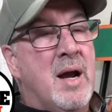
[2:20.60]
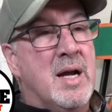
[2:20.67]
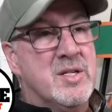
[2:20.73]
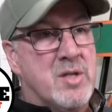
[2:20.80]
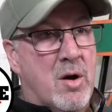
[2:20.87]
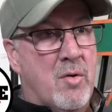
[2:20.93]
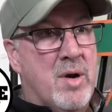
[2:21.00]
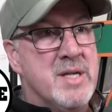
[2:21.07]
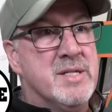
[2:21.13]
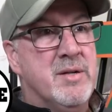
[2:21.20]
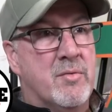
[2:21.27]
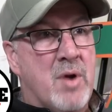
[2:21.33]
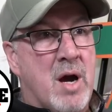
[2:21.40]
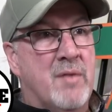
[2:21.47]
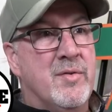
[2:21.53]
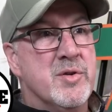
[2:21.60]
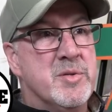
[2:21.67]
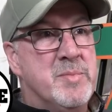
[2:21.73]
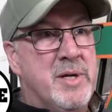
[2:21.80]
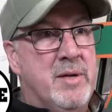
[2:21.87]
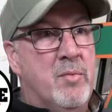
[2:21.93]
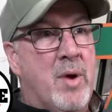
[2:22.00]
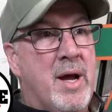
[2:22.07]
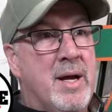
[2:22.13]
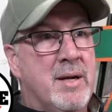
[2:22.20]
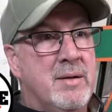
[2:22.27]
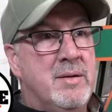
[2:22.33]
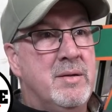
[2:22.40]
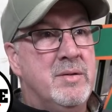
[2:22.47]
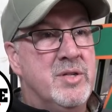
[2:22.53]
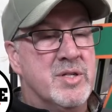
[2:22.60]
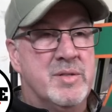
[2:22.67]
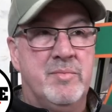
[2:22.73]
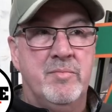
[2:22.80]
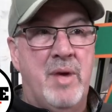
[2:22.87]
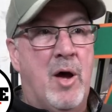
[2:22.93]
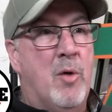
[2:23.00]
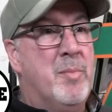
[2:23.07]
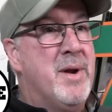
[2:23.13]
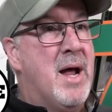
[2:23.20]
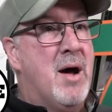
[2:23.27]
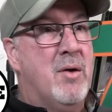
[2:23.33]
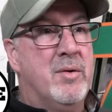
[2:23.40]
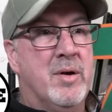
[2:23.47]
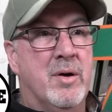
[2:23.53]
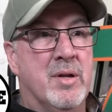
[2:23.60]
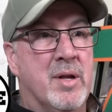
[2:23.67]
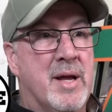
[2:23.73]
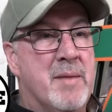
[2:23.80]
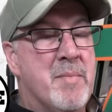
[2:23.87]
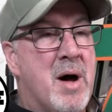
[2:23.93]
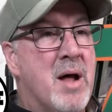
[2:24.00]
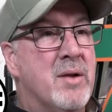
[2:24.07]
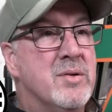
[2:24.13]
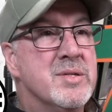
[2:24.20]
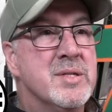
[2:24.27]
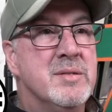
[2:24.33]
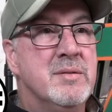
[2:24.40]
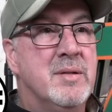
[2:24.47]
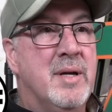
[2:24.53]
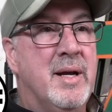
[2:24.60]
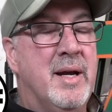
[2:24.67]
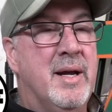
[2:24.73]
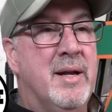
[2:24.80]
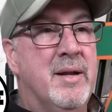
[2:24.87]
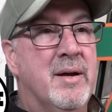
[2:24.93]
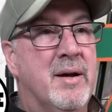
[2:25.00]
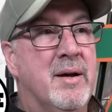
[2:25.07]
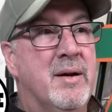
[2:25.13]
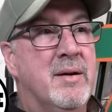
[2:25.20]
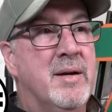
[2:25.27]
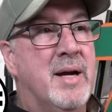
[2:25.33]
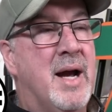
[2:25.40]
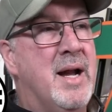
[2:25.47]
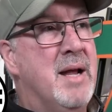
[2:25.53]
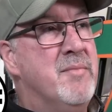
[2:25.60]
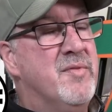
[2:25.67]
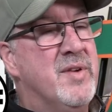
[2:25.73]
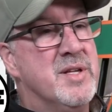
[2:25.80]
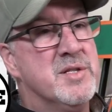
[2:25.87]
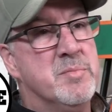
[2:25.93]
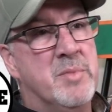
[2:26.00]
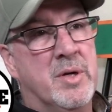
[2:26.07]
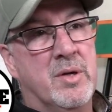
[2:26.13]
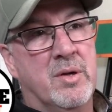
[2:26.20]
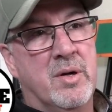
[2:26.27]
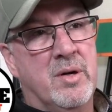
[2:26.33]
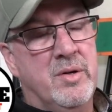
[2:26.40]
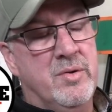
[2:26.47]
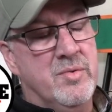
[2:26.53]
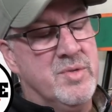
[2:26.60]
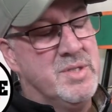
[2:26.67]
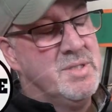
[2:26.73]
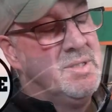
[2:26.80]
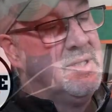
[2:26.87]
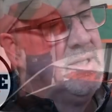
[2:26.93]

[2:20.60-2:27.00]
I started racing at Rockford Speedway, just helping out on late models. And uh, a guy named Vince Miller, who's